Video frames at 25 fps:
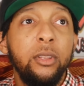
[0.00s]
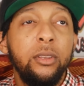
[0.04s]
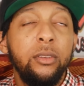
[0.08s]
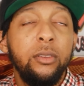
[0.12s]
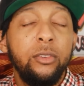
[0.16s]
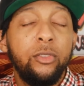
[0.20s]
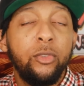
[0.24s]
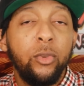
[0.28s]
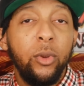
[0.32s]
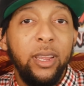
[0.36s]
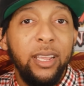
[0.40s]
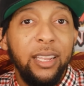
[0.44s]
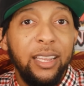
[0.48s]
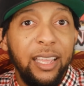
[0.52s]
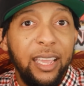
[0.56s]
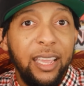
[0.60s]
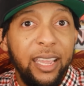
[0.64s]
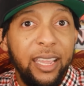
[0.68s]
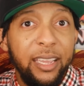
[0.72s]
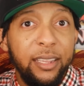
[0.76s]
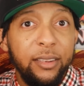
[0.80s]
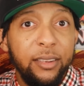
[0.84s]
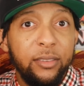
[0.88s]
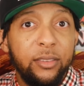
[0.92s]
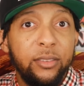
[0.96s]
Trey
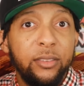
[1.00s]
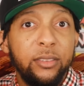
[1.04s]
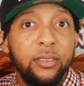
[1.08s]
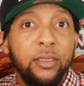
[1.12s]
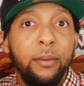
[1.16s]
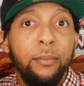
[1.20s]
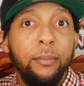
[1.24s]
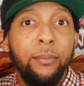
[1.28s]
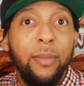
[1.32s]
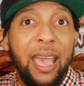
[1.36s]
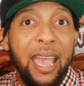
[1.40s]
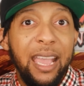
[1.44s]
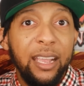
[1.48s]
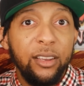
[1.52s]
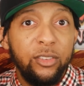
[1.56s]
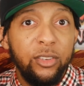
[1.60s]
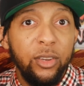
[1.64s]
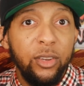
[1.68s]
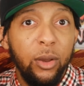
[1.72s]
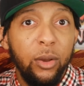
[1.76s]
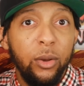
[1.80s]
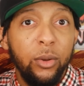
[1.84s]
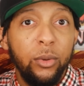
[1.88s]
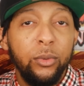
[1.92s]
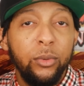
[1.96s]
Lance, Mac
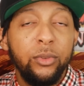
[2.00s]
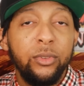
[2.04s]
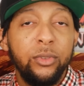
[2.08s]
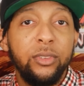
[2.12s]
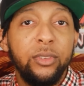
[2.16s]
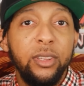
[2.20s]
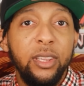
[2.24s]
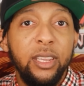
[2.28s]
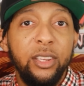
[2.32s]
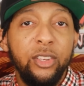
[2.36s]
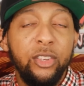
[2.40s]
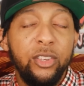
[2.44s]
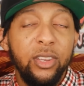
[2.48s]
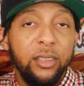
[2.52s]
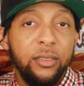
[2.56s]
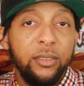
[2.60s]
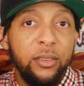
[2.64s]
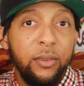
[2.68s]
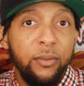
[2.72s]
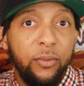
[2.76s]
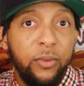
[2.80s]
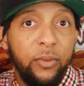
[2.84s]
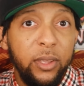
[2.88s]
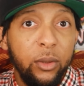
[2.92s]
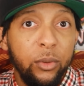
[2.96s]
Jones, and
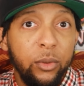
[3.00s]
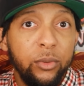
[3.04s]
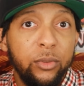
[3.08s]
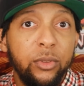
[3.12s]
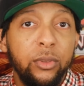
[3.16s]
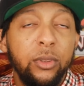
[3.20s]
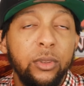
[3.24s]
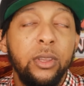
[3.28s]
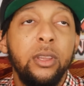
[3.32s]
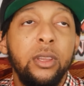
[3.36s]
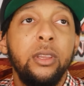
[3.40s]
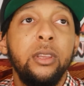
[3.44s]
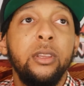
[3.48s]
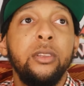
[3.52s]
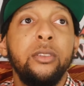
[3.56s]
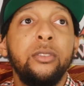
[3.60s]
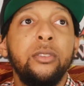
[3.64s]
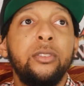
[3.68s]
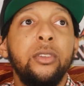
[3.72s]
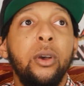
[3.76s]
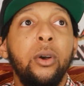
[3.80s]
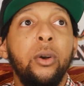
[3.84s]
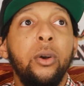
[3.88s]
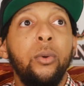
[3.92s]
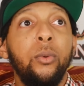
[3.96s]
Justin Fields.
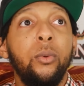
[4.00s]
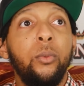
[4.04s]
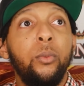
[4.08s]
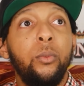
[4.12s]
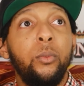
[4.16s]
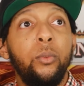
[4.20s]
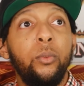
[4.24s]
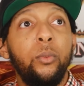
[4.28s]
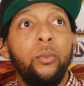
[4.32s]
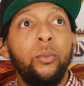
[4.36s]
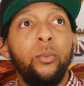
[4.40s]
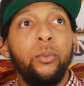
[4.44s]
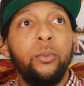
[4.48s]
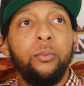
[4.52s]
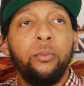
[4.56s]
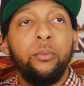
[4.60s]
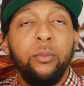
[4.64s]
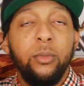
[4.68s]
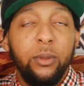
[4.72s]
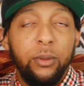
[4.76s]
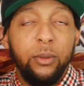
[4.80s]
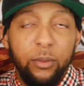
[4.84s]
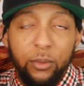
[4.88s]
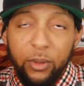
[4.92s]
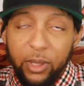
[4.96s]
So
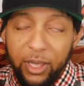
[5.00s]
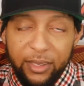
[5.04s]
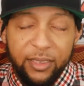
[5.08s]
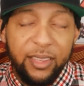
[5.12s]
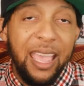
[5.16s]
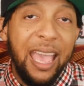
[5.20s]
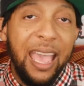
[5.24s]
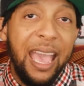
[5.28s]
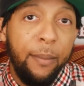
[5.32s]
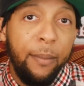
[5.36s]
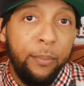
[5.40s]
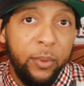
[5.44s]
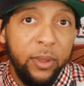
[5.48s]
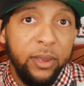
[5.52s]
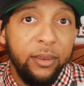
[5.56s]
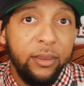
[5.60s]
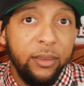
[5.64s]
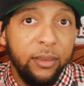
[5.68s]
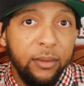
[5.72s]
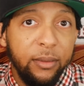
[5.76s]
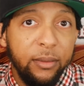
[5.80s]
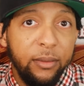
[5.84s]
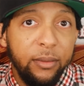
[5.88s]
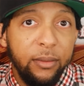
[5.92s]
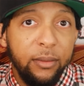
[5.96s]
it's happened
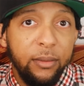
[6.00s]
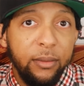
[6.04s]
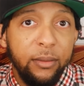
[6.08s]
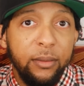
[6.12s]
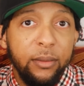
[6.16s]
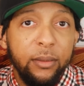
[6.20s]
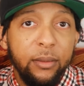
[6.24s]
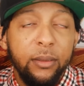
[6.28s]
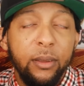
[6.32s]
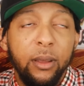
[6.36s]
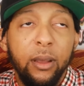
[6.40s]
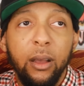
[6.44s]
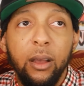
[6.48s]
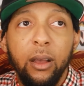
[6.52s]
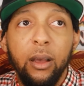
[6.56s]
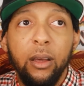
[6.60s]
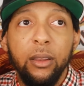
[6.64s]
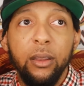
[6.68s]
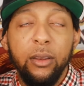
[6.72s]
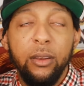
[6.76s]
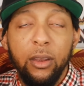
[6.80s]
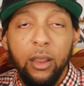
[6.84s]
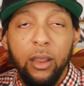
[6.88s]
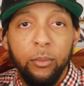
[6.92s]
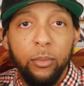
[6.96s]
on
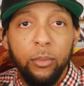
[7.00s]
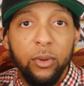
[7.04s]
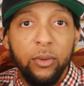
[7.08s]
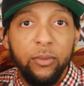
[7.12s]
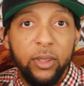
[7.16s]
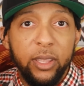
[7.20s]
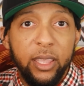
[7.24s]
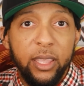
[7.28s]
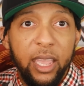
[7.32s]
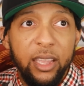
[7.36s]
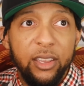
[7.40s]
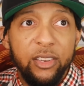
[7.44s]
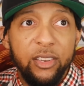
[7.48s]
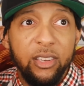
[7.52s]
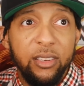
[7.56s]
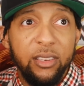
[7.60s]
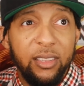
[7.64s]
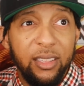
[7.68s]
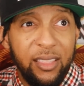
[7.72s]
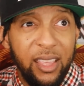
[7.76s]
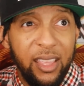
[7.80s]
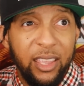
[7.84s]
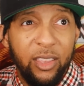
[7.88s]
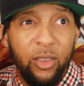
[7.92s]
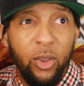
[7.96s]
a number of occasions.
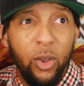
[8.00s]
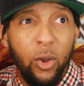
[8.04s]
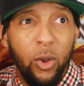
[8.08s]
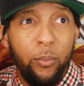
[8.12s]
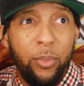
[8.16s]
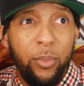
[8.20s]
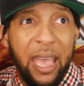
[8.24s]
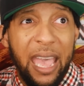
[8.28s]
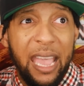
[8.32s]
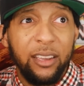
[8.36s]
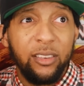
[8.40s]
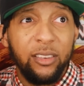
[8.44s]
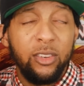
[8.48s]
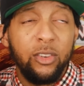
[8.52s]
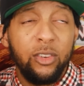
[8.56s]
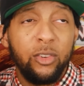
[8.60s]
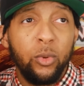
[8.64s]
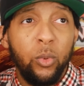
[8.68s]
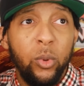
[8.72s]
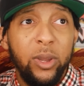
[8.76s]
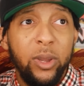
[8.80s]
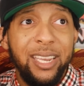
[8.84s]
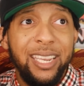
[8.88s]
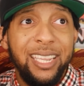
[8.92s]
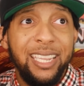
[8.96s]
I think you go back to
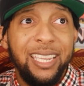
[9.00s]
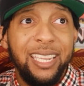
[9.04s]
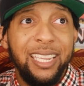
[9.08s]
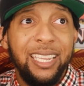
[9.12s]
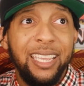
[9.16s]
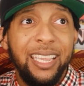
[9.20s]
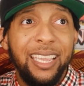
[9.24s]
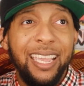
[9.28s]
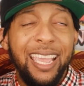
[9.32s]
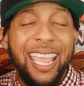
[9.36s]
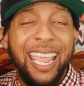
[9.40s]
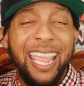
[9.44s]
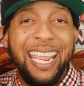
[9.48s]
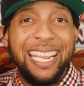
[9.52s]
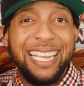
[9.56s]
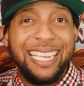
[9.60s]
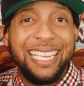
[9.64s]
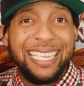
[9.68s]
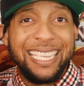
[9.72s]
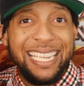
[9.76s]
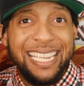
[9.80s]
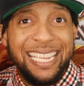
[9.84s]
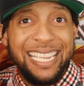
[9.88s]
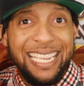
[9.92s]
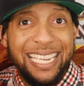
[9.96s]

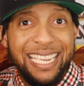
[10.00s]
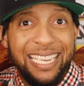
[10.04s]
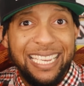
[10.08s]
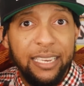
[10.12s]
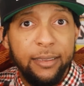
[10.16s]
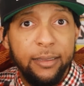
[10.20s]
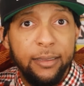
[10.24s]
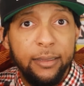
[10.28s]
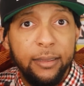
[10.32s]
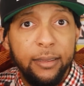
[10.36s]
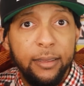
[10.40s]
2018,